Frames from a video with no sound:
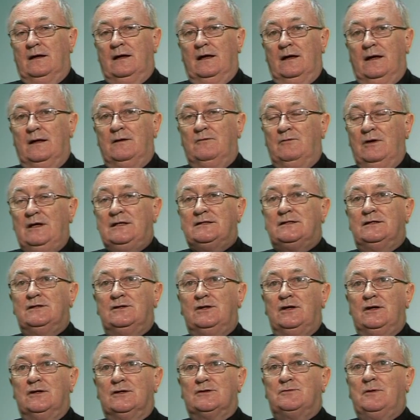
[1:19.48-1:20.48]
in recent
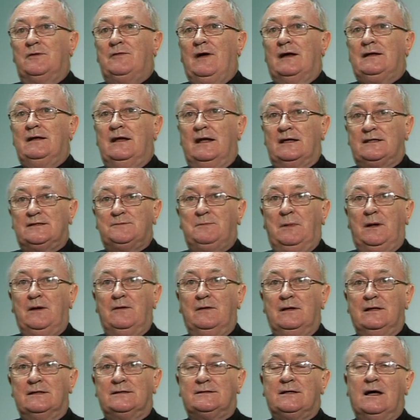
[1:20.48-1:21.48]
years, we've had an
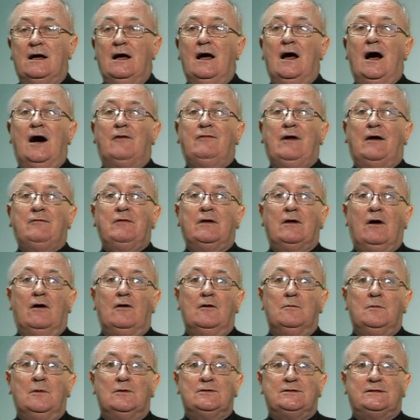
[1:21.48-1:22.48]
experience of having
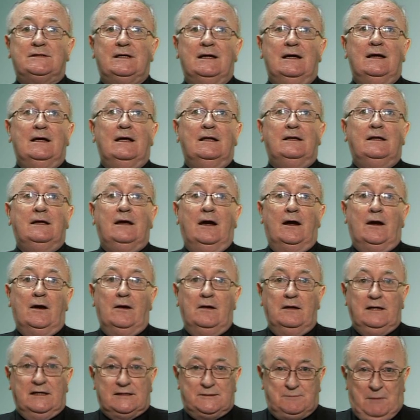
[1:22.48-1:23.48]
almost the
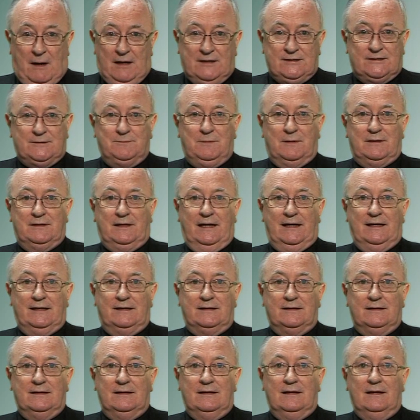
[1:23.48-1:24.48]
earliest possible
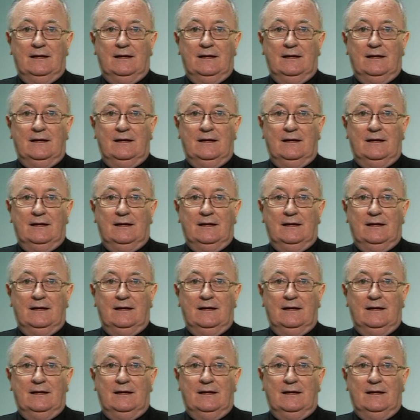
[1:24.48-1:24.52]
date